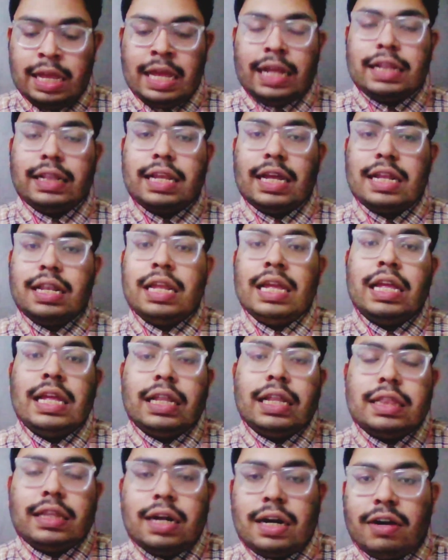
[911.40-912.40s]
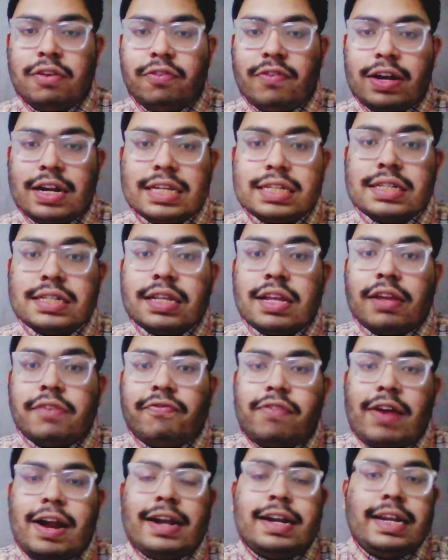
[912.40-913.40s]
Then third one is
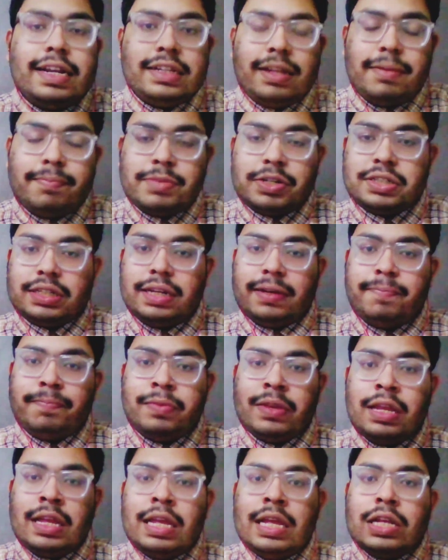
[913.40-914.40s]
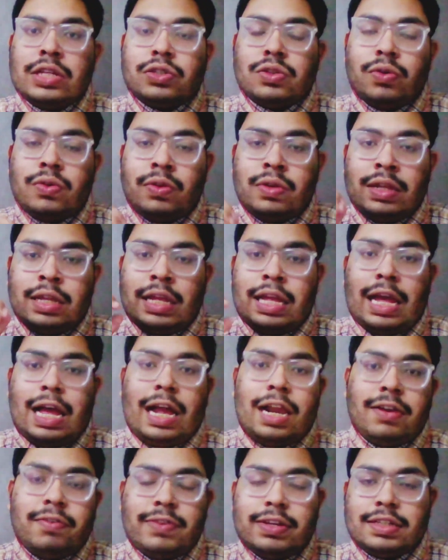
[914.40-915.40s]
finding the missing. So
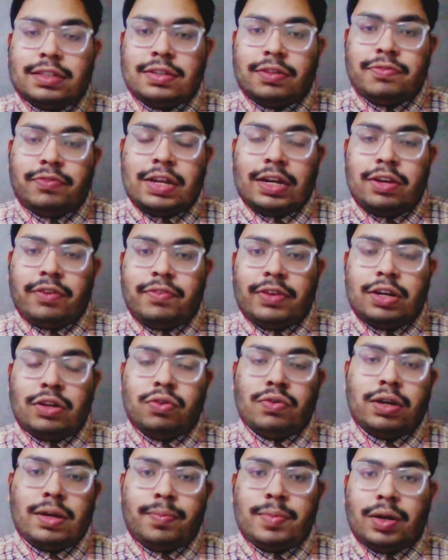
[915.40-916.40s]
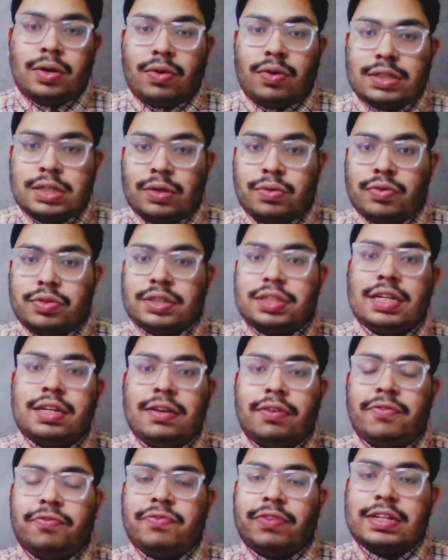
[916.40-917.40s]
always whenever you come across a question,
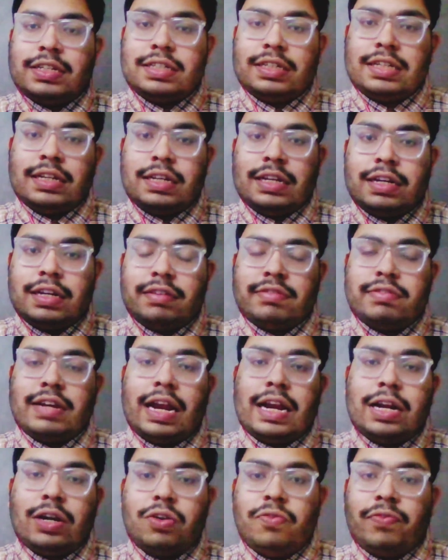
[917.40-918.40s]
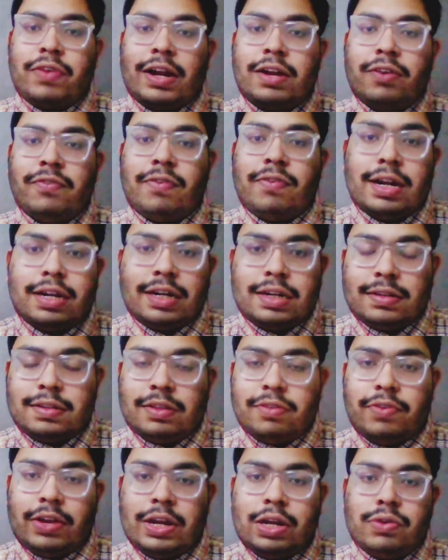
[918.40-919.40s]
first try to find what
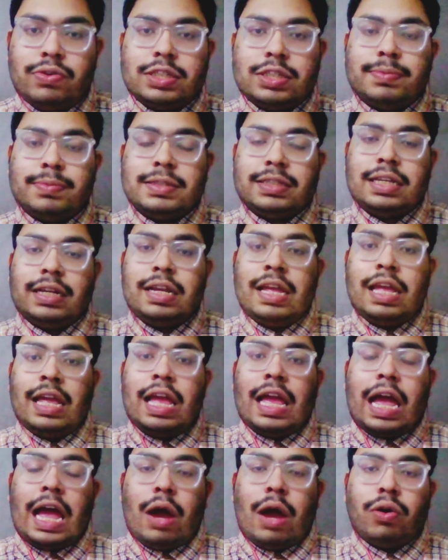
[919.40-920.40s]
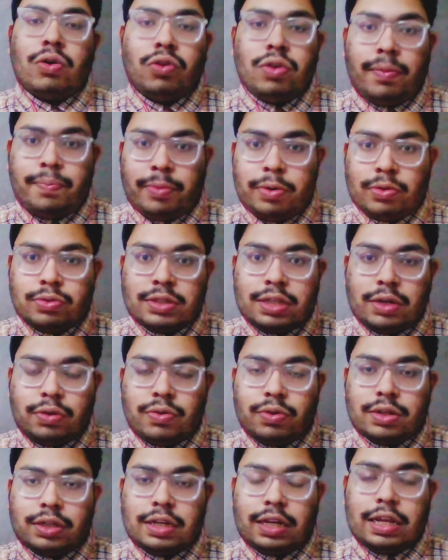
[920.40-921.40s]
value is missing, how to approach
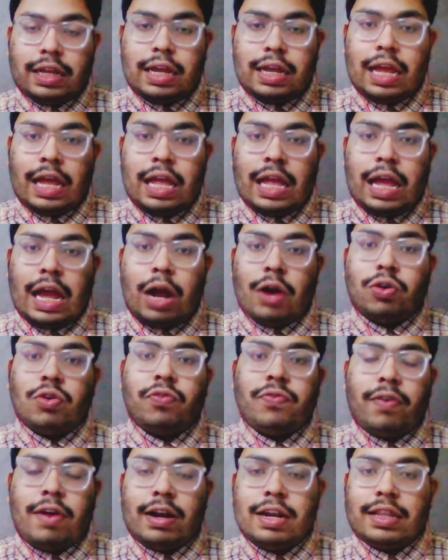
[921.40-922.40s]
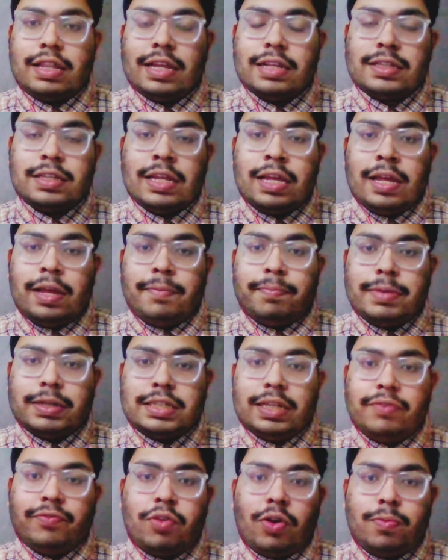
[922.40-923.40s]
the how to find this
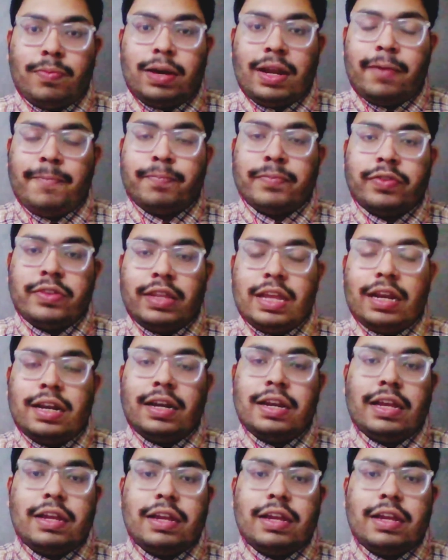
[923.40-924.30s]
missing formula. Then